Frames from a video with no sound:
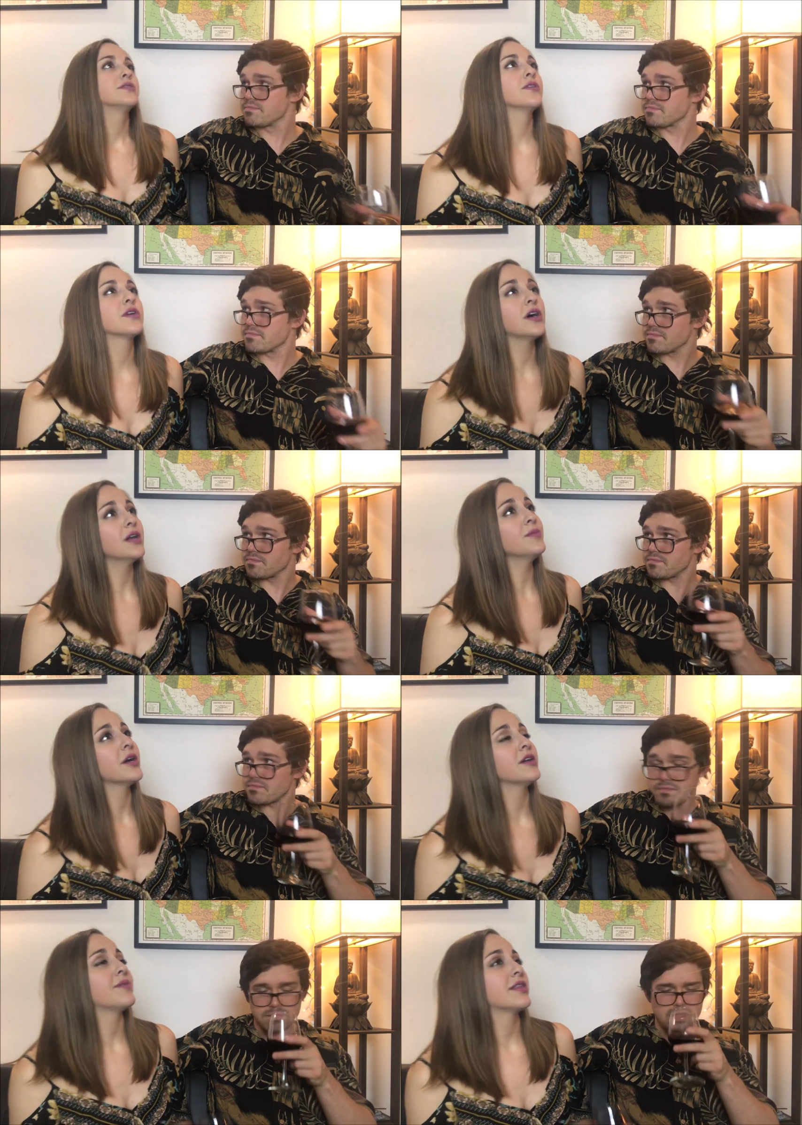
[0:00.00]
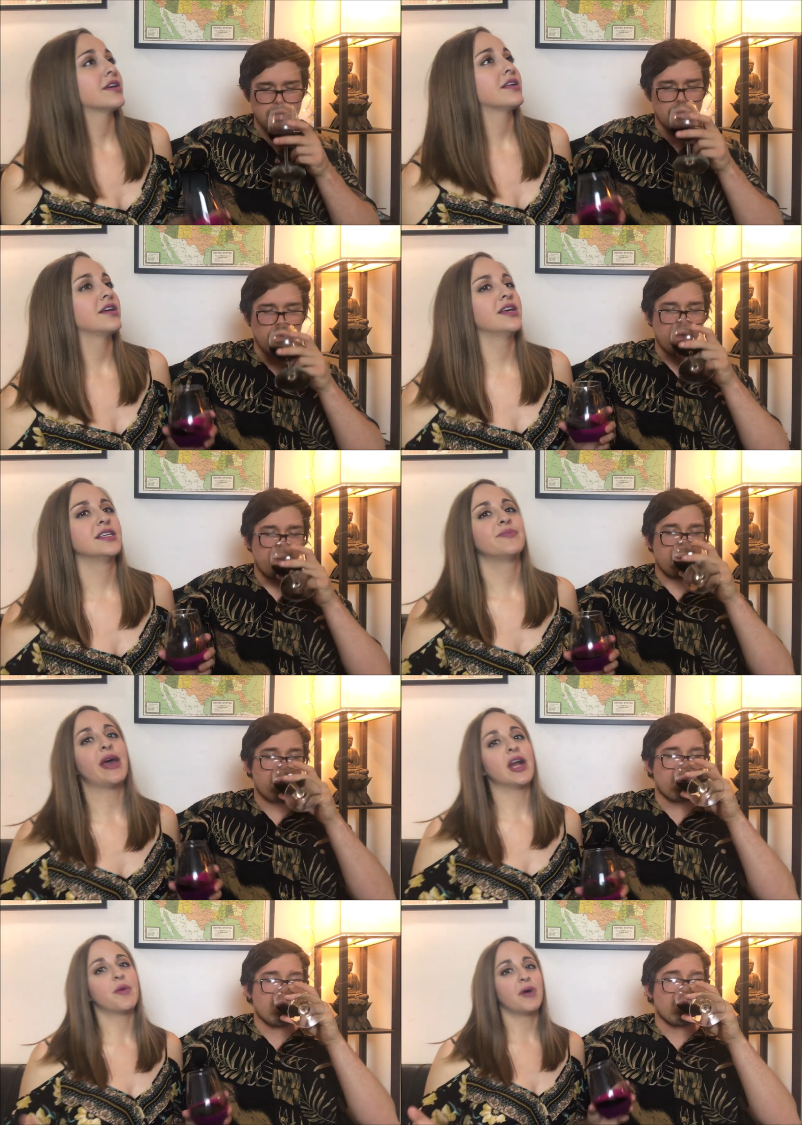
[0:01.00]
Speaker 1: So the KonMari method is
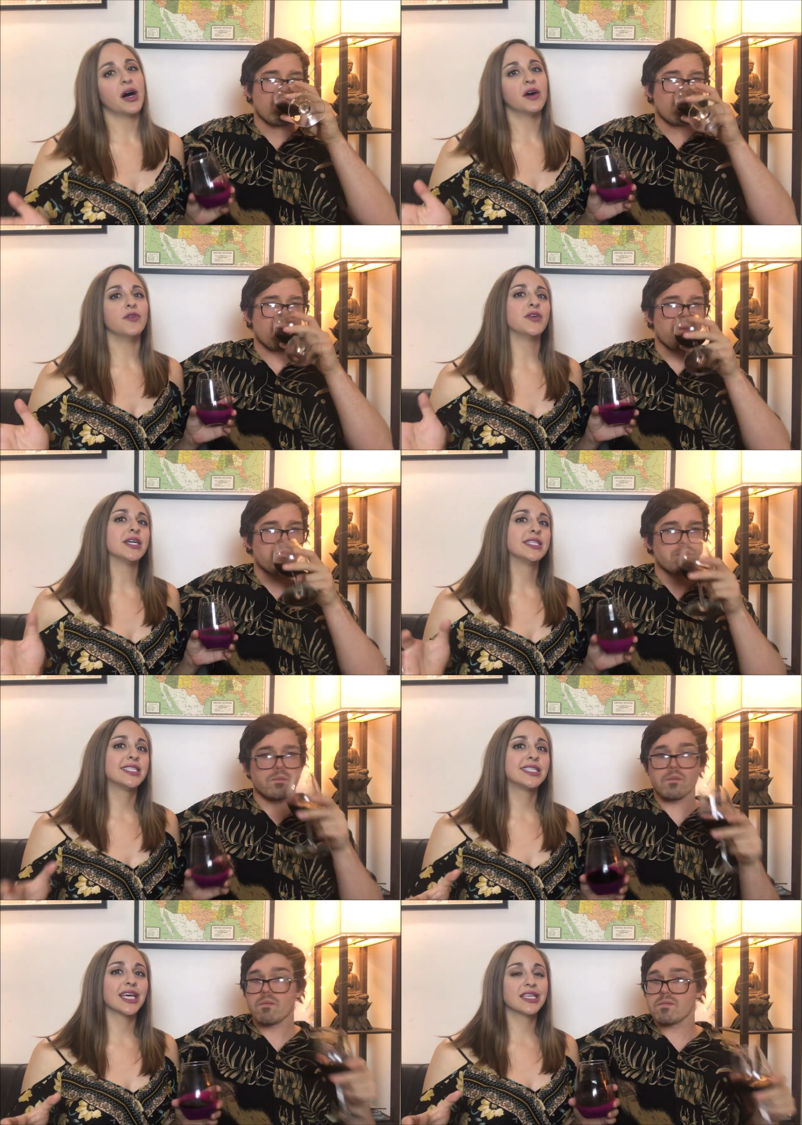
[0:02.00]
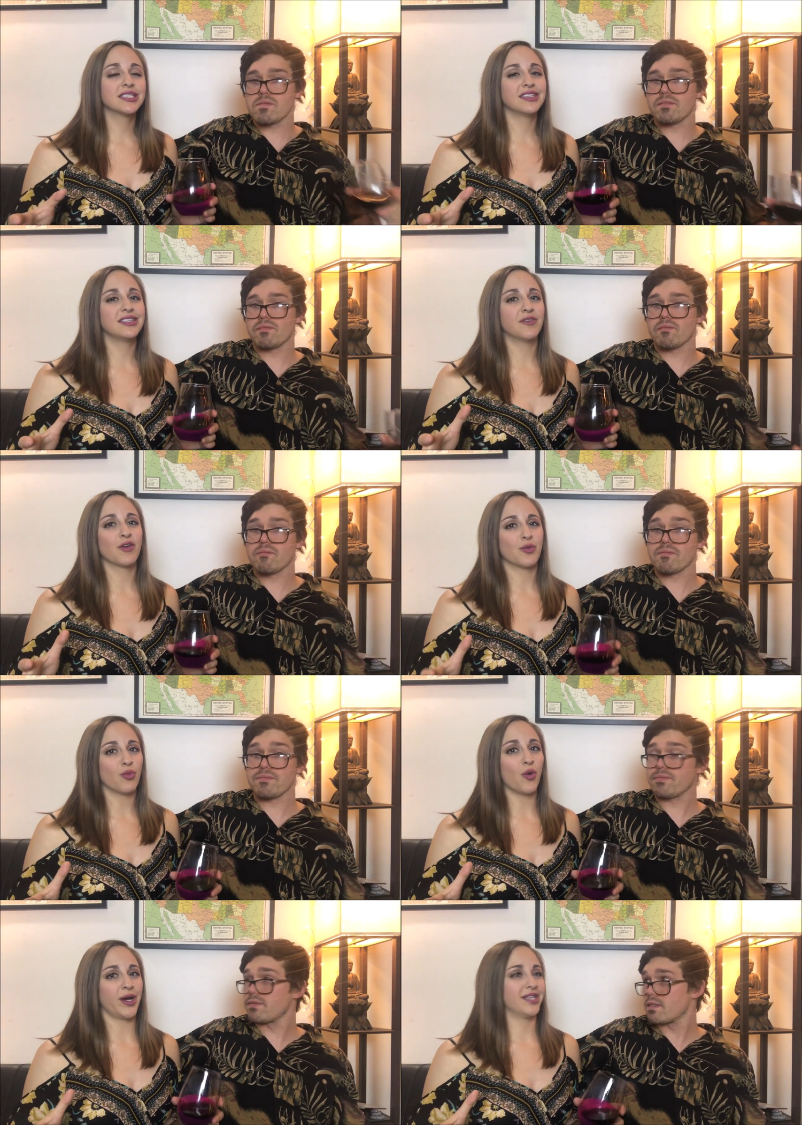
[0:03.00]
made up of six different
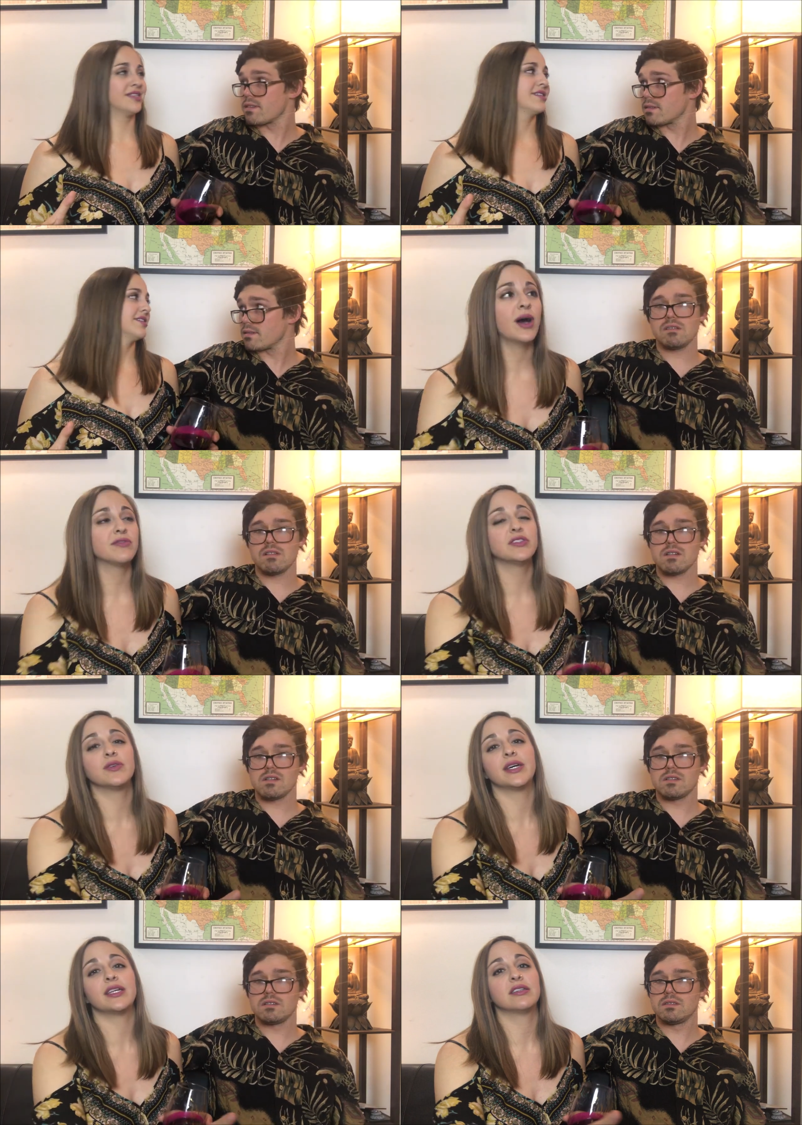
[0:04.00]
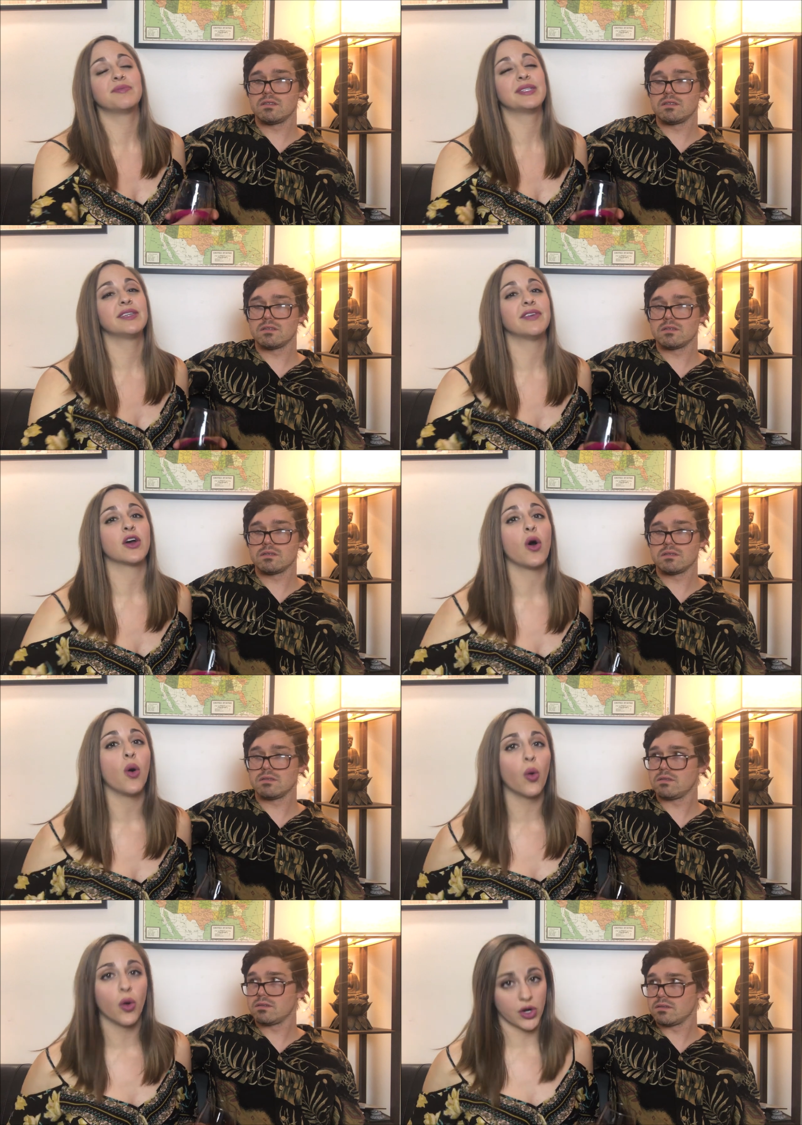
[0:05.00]
points. You have to do it in a specific
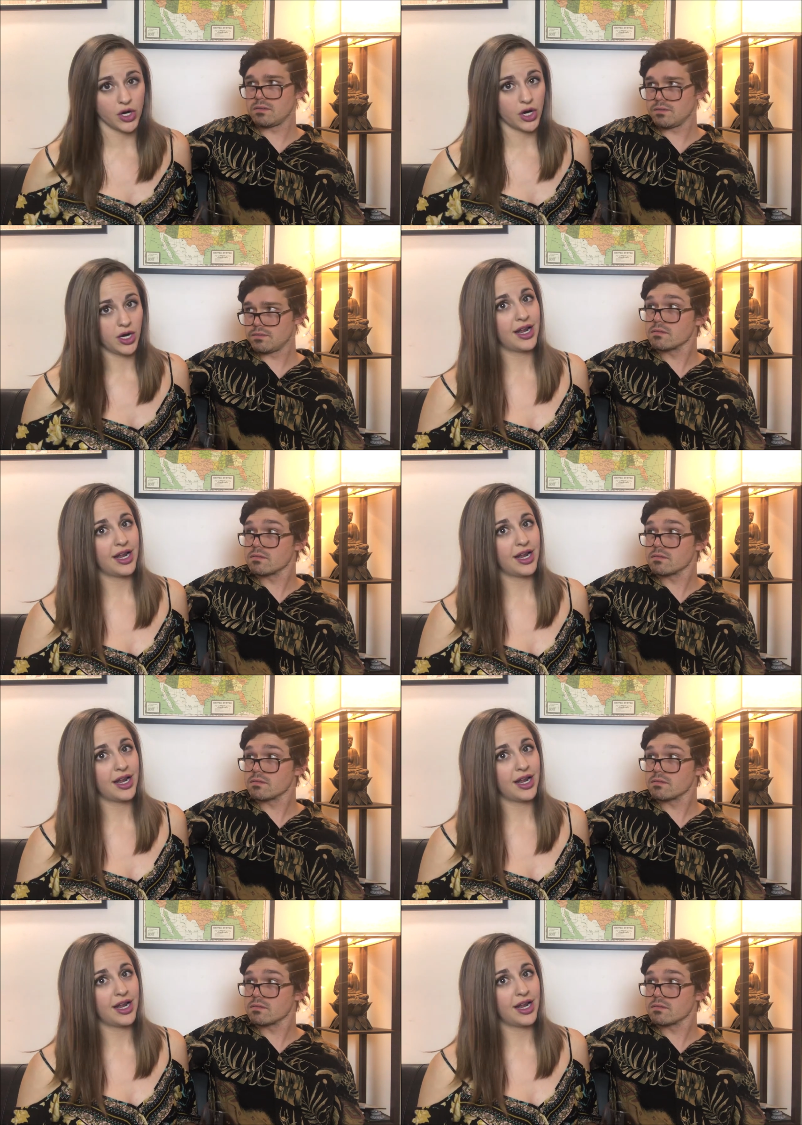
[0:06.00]
order.